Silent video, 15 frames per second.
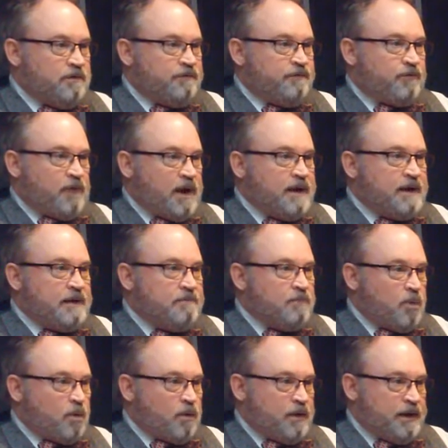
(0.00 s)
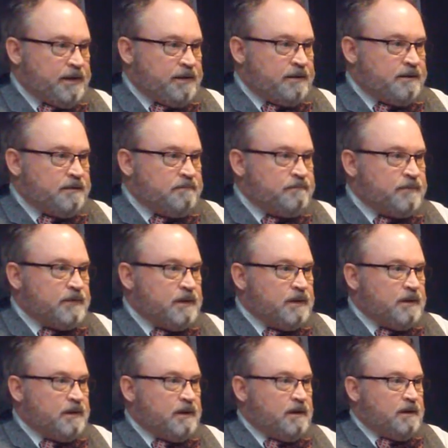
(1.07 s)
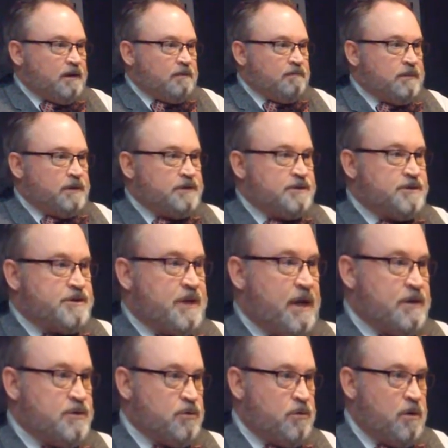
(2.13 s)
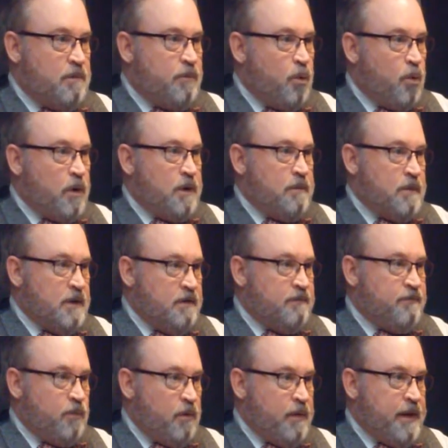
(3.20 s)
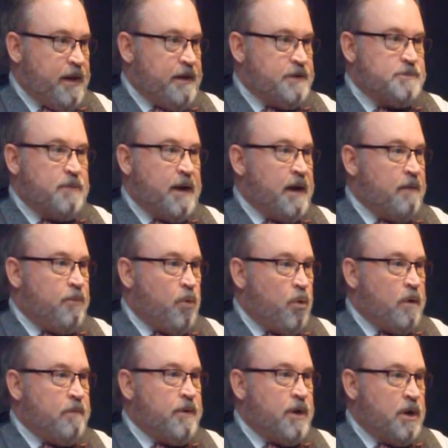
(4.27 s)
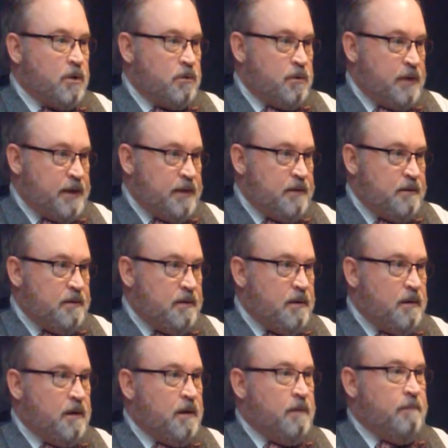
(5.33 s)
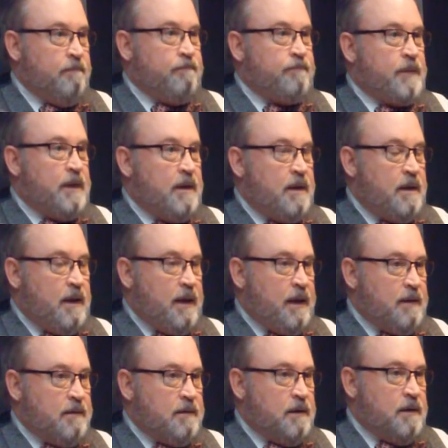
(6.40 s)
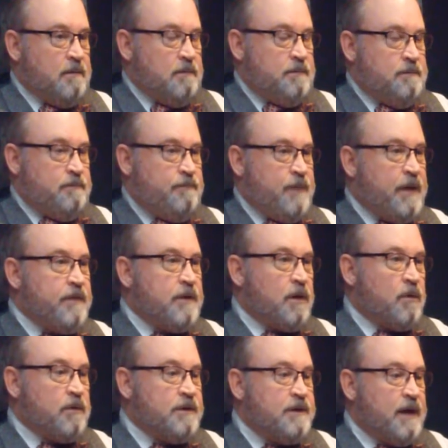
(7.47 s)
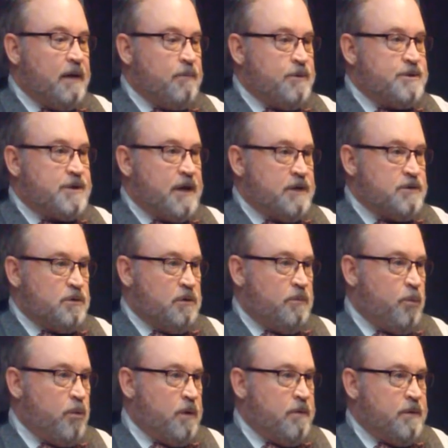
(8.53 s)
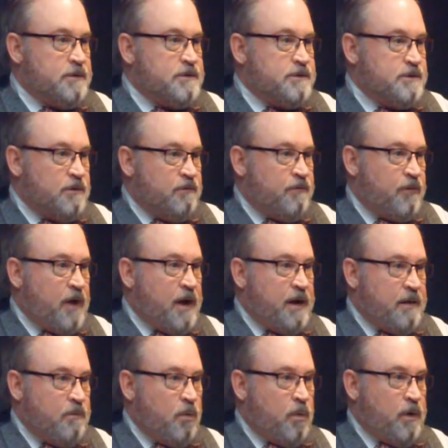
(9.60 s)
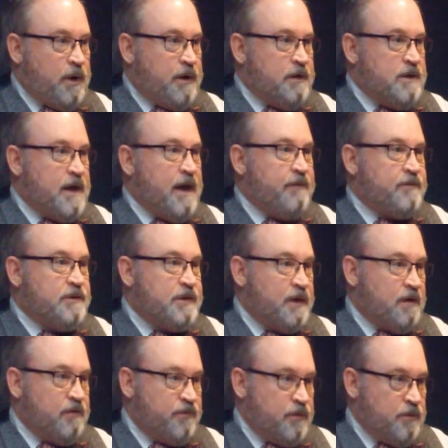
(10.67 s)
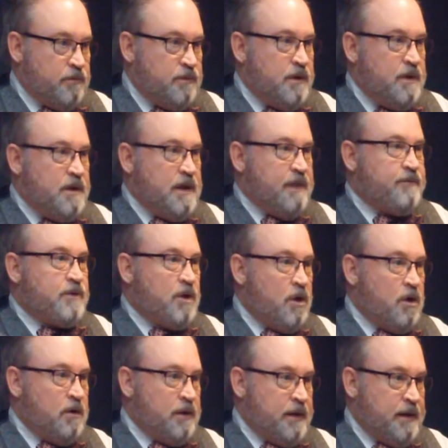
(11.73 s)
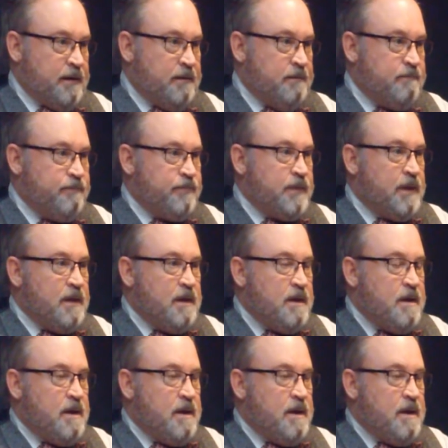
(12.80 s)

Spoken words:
on a Friday morning to schedule an appointment for that. It's by appointment only. And the only time we schedule appointments is on Friday morning, and you have to telephone. You have to call in.